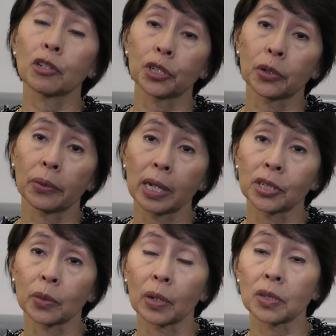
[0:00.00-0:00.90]

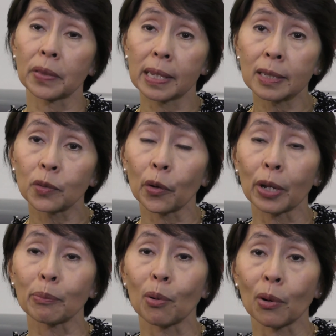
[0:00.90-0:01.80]
degeneration, which I think is
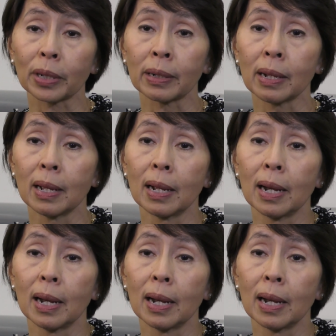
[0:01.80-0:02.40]
very important.